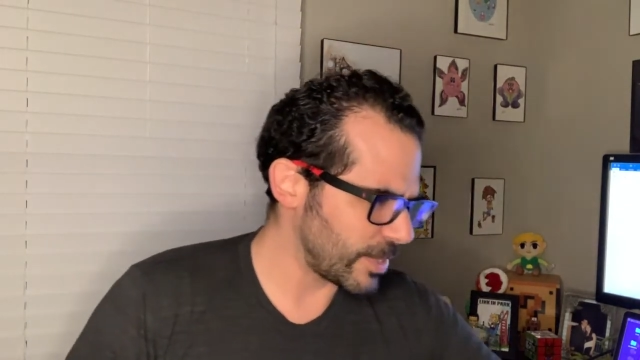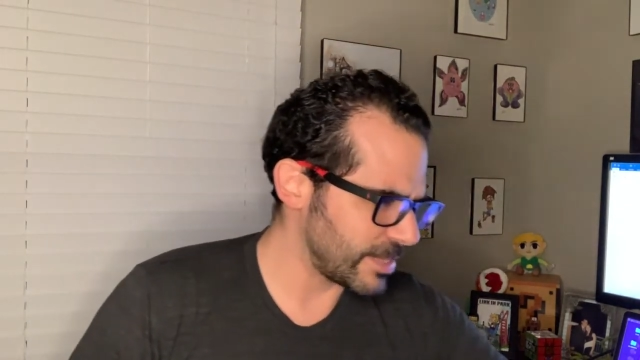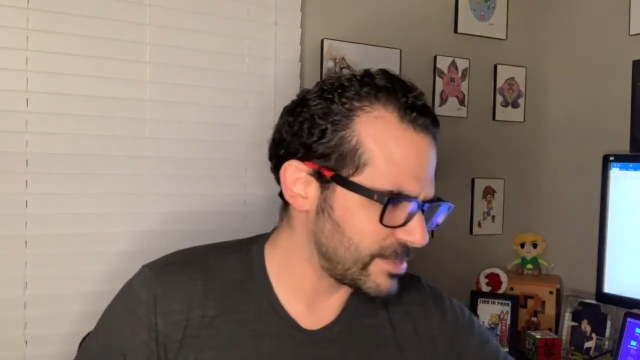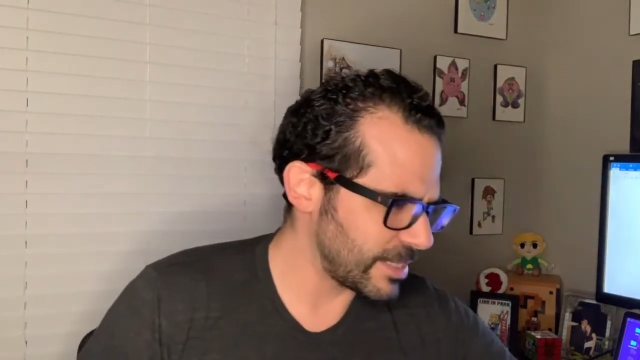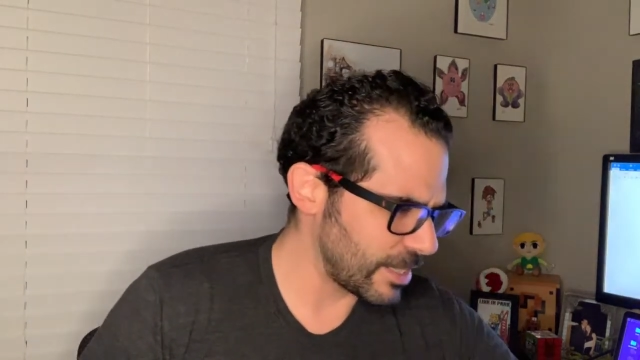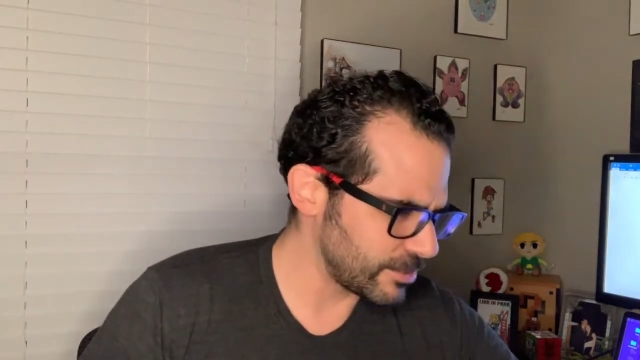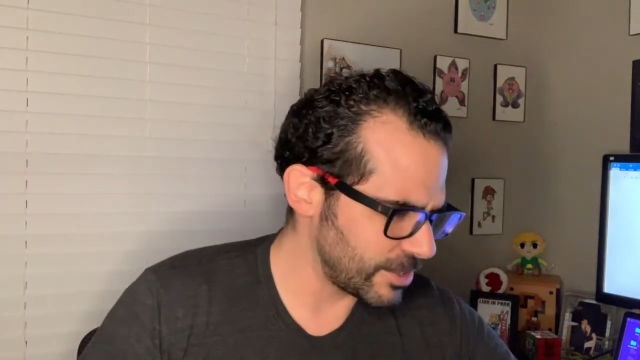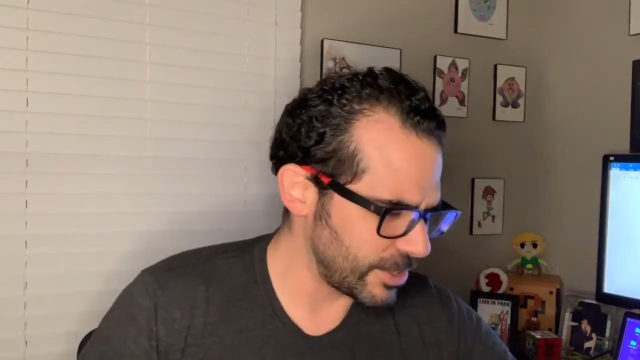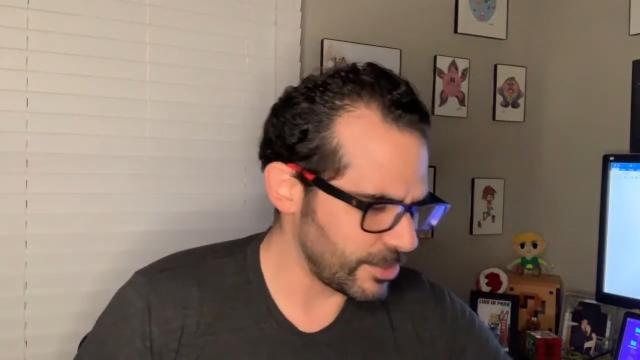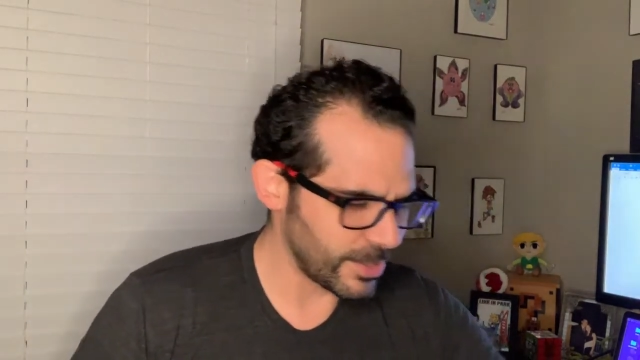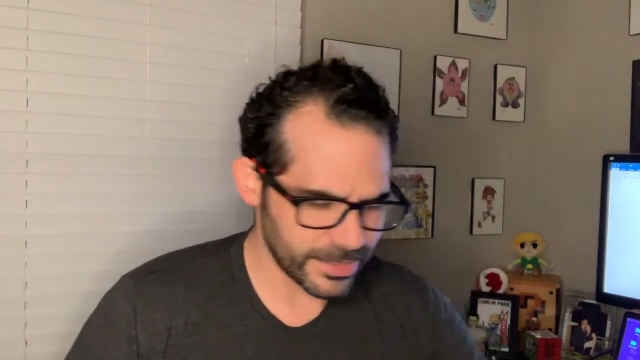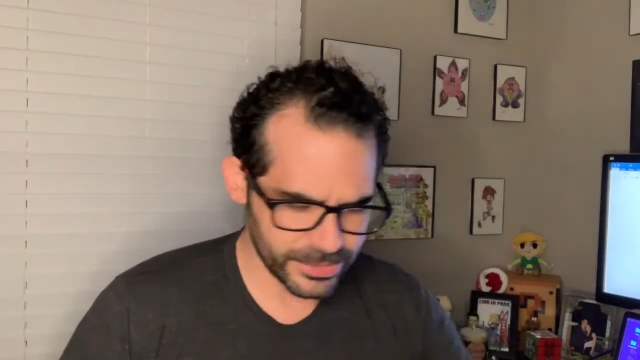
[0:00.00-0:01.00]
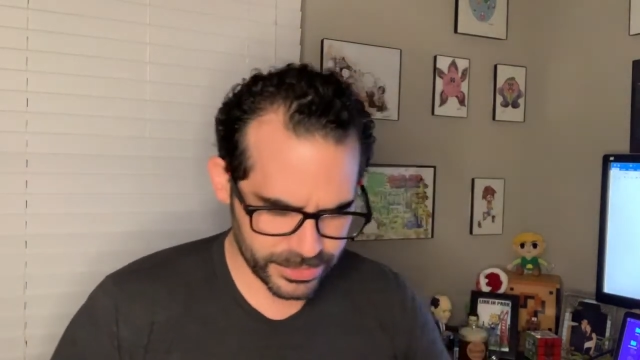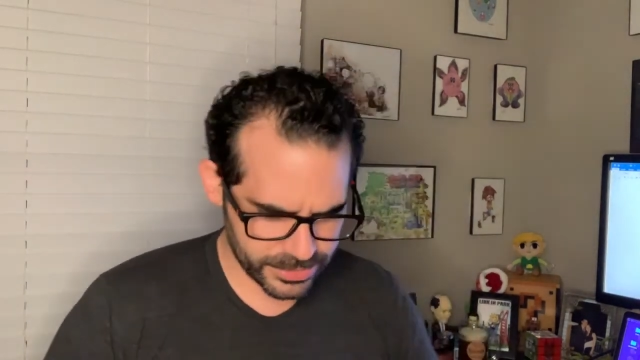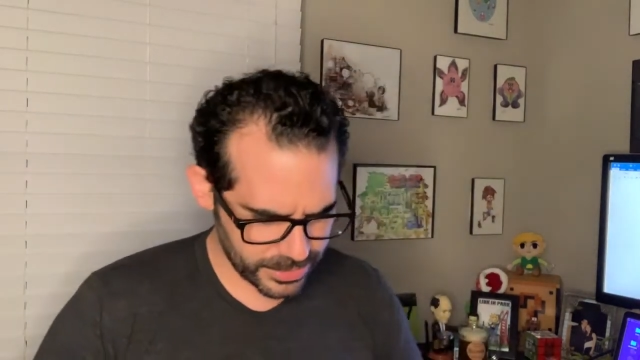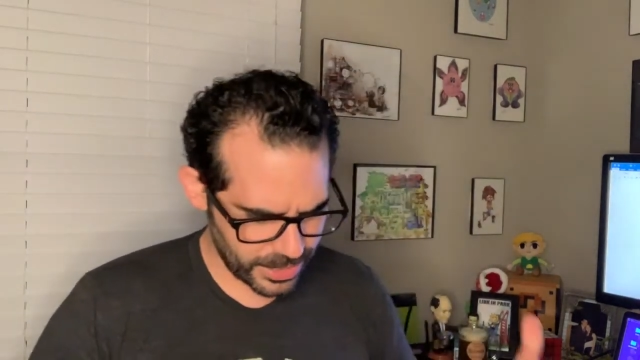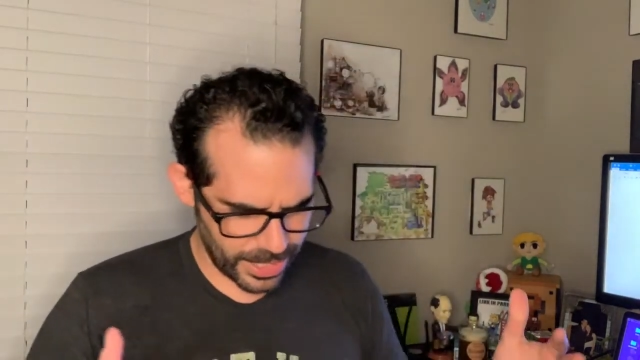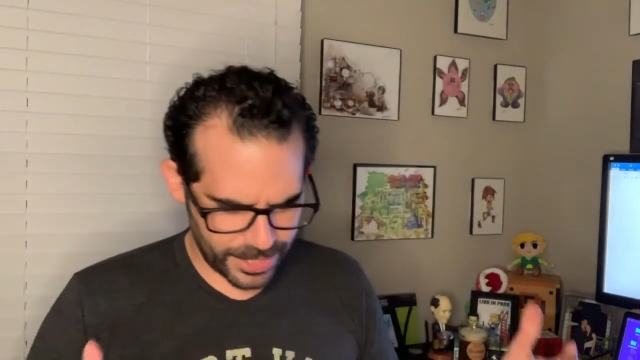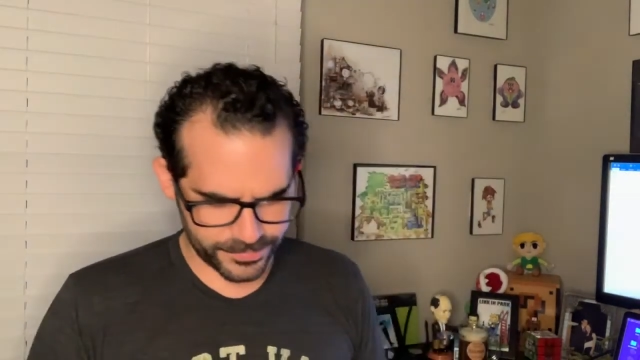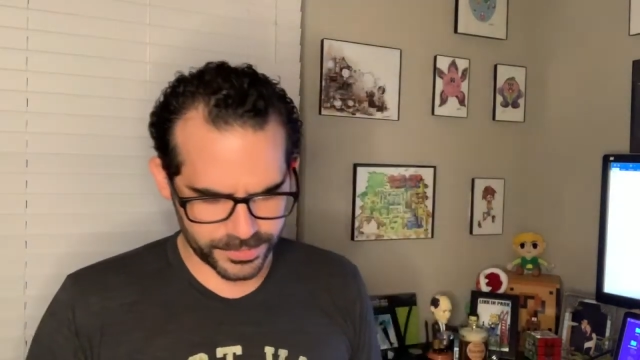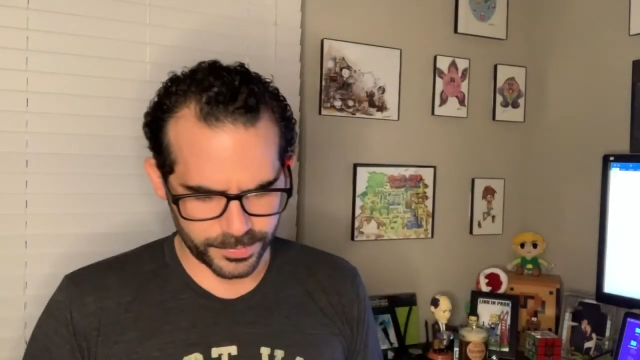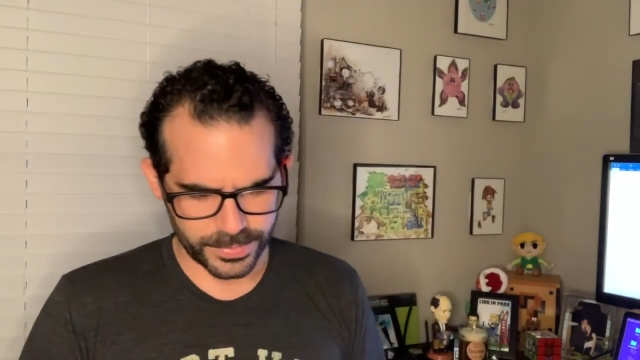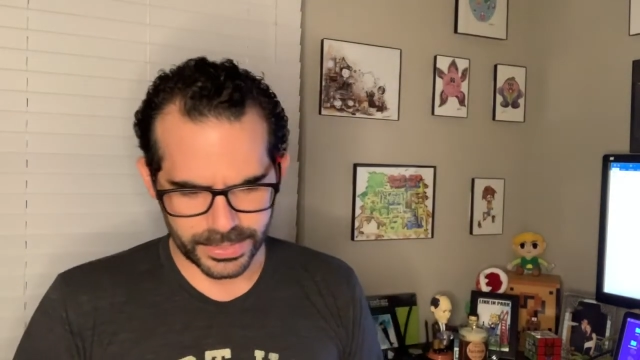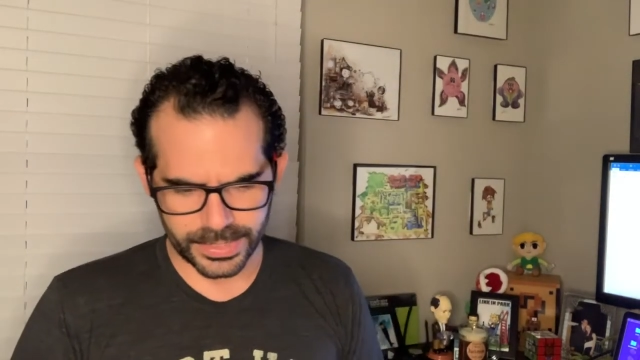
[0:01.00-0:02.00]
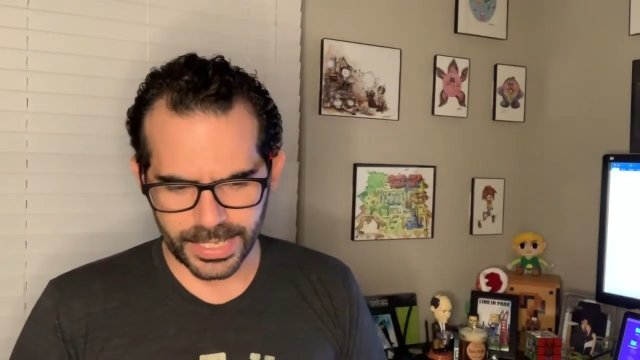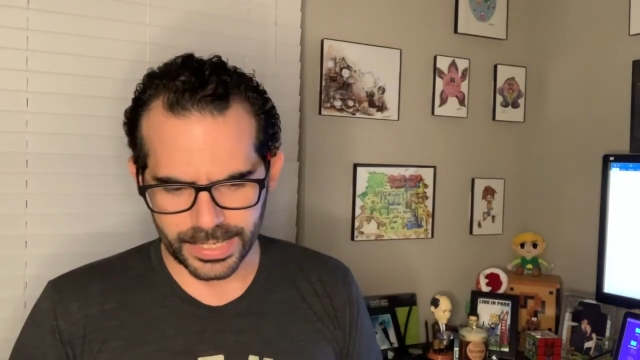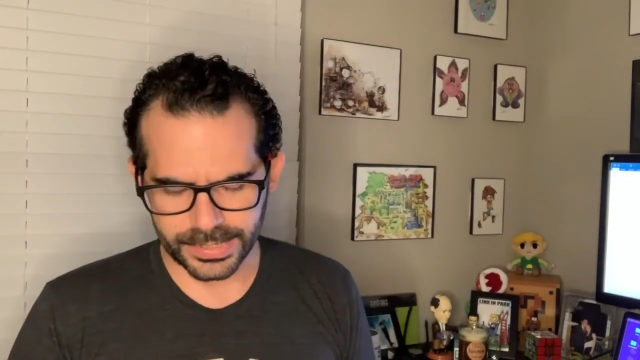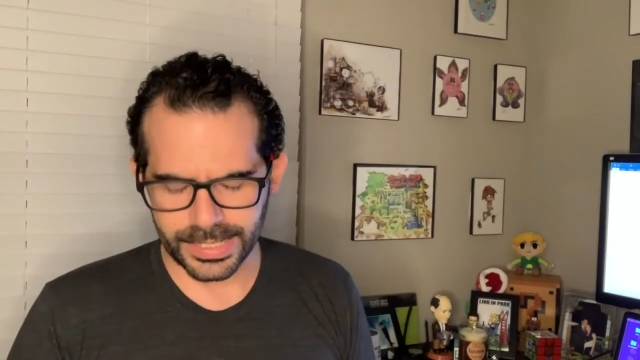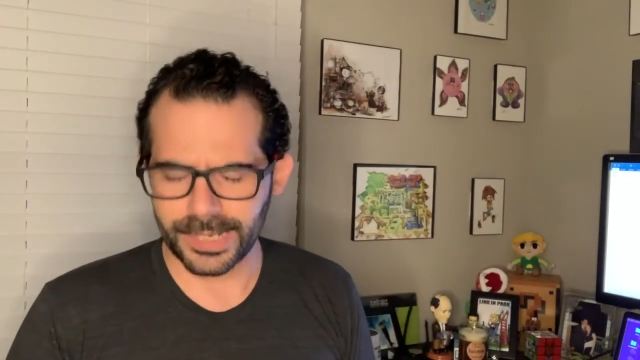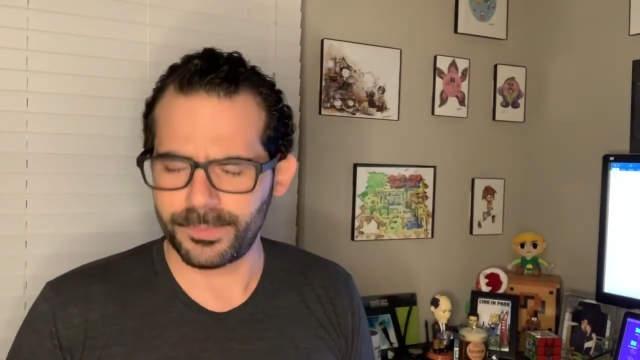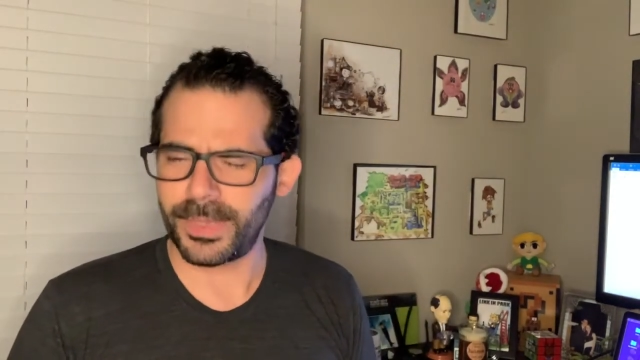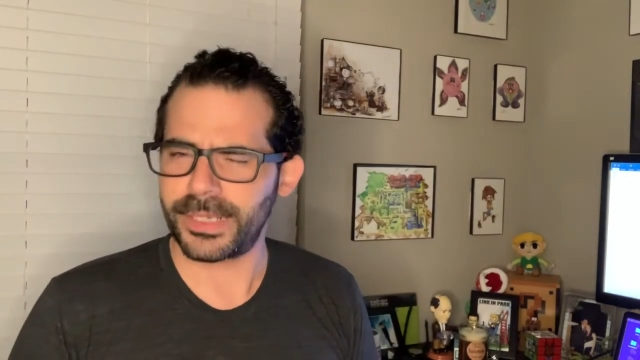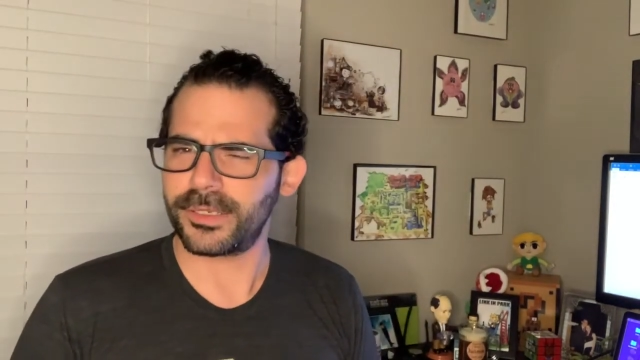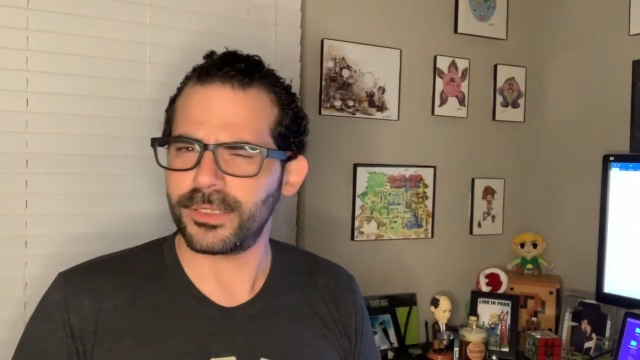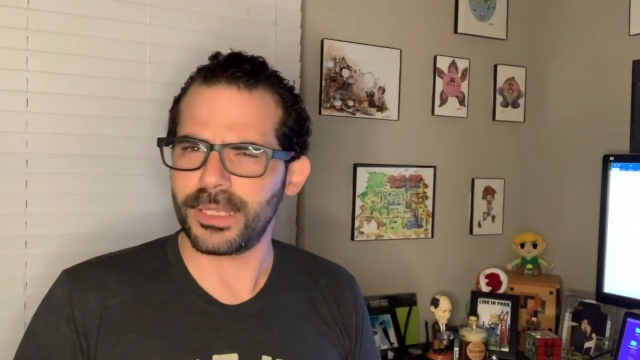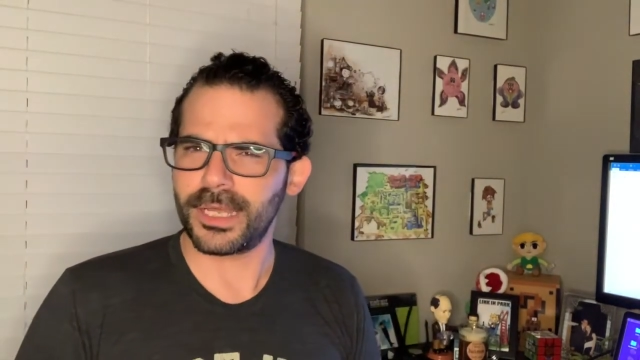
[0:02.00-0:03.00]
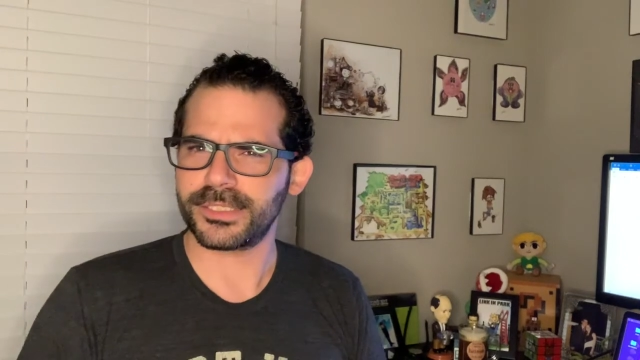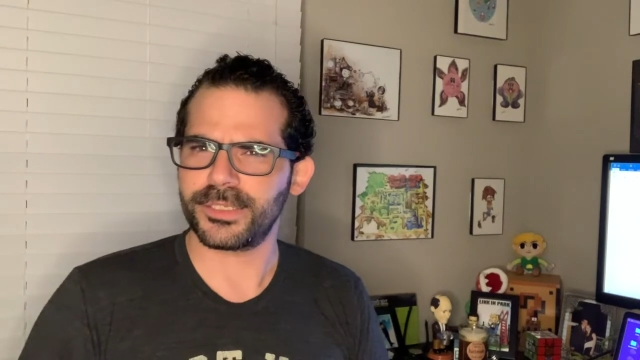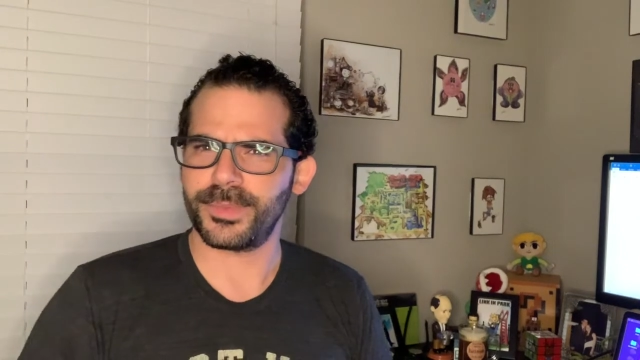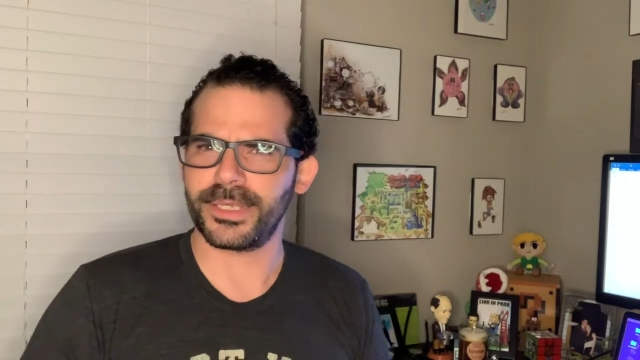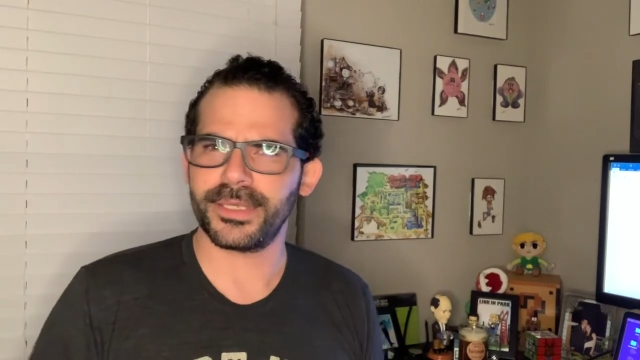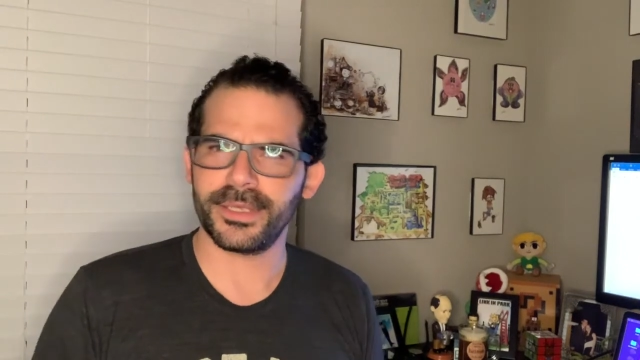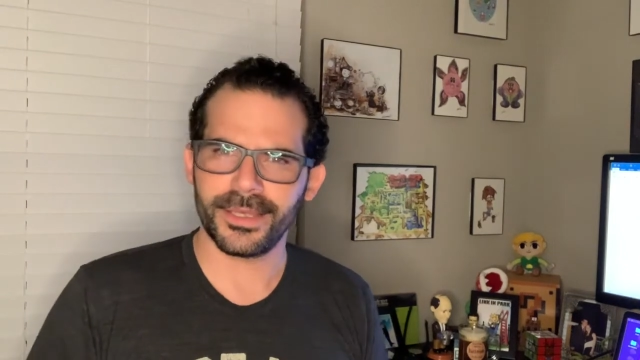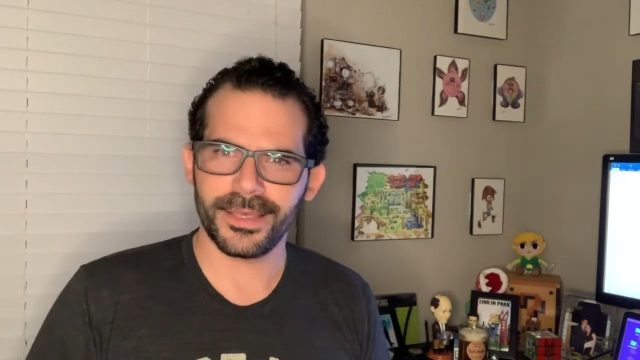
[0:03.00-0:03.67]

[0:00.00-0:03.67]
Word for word: what i set out to do and just have something that that meant a lot to me